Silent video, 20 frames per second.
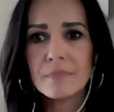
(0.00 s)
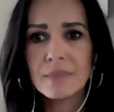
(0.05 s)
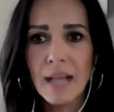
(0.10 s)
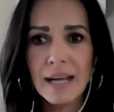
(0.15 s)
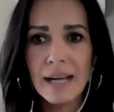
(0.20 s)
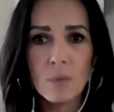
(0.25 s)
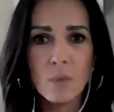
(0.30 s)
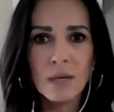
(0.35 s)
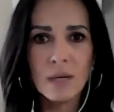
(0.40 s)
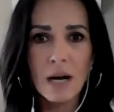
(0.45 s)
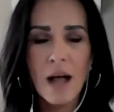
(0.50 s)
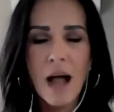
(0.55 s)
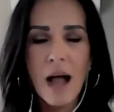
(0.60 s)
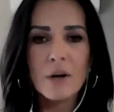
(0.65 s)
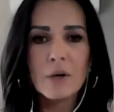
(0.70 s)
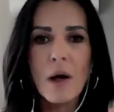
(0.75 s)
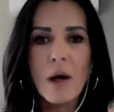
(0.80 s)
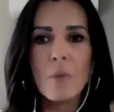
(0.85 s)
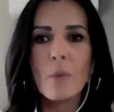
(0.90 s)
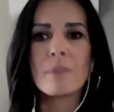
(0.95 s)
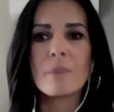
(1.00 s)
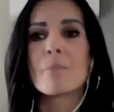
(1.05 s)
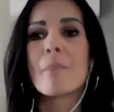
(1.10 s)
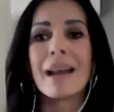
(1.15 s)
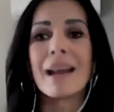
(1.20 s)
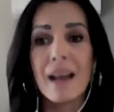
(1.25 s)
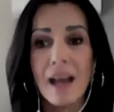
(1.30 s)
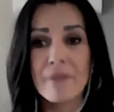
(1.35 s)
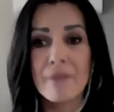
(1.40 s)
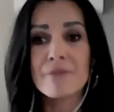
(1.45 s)
Like, how do I want my
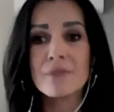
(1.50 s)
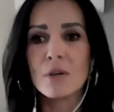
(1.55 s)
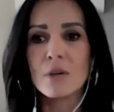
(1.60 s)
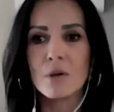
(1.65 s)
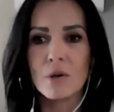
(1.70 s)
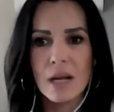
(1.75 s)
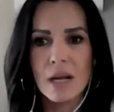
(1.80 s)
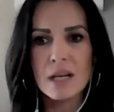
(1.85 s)
life to look